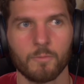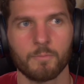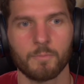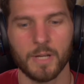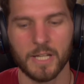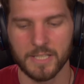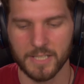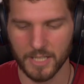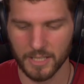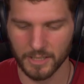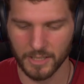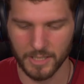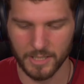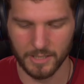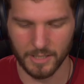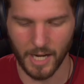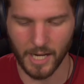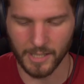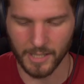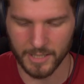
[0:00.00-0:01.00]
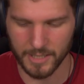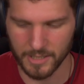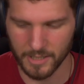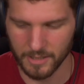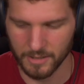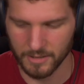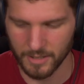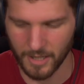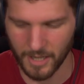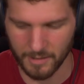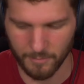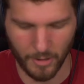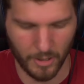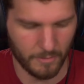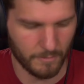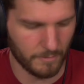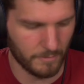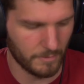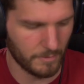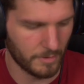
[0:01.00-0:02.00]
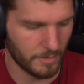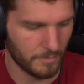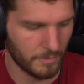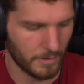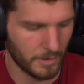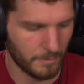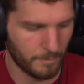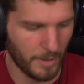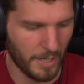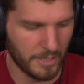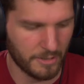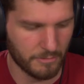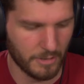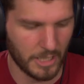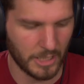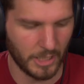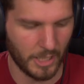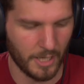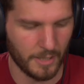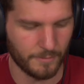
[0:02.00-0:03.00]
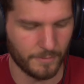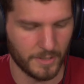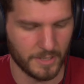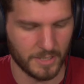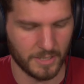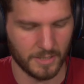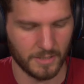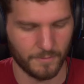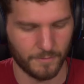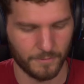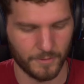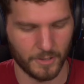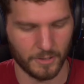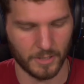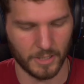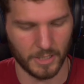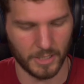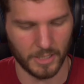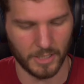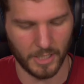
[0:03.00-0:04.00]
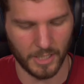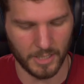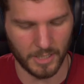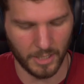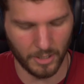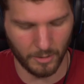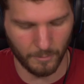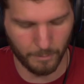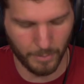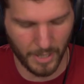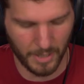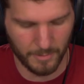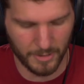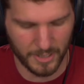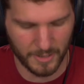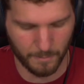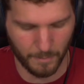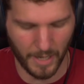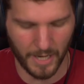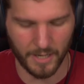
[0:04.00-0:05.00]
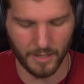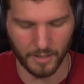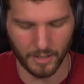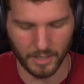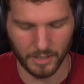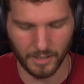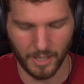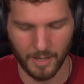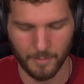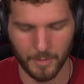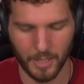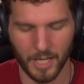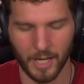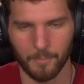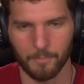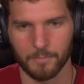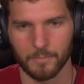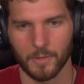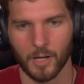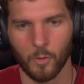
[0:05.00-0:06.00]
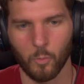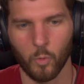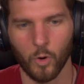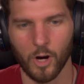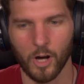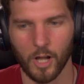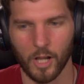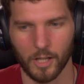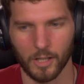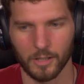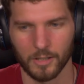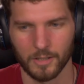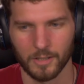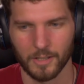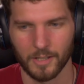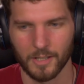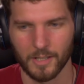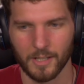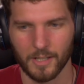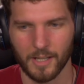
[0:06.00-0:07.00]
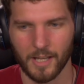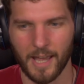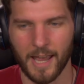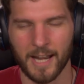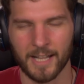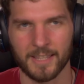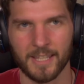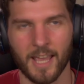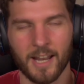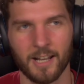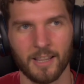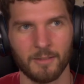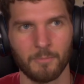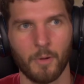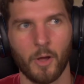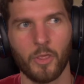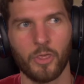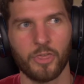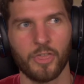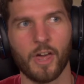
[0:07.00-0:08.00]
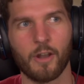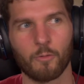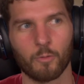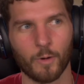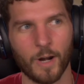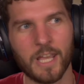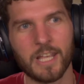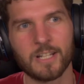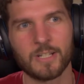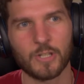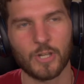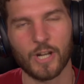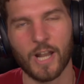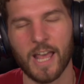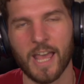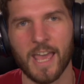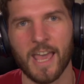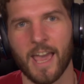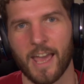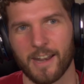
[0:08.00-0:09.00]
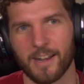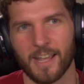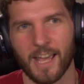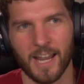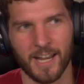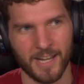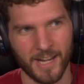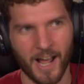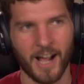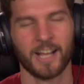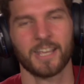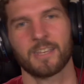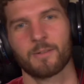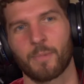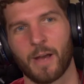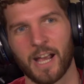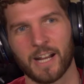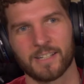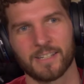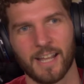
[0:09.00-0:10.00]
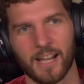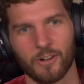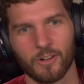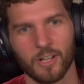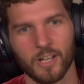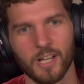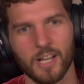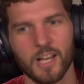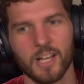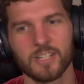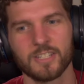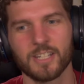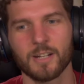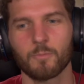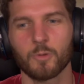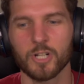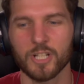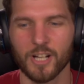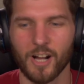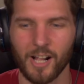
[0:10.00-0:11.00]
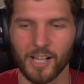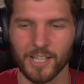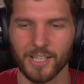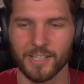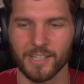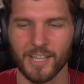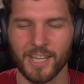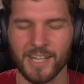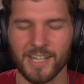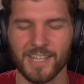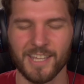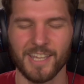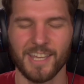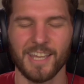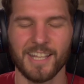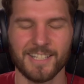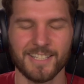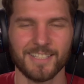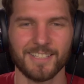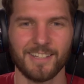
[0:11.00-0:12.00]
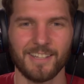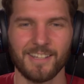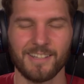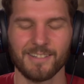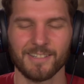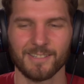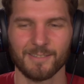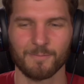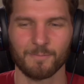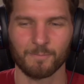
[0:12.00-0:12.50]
basically I like to talk about Patreon life as if you're a little baby spider climbing up a wall. And at the end of the month, that rain's going to hit and knock you back down. Some would call it an itsy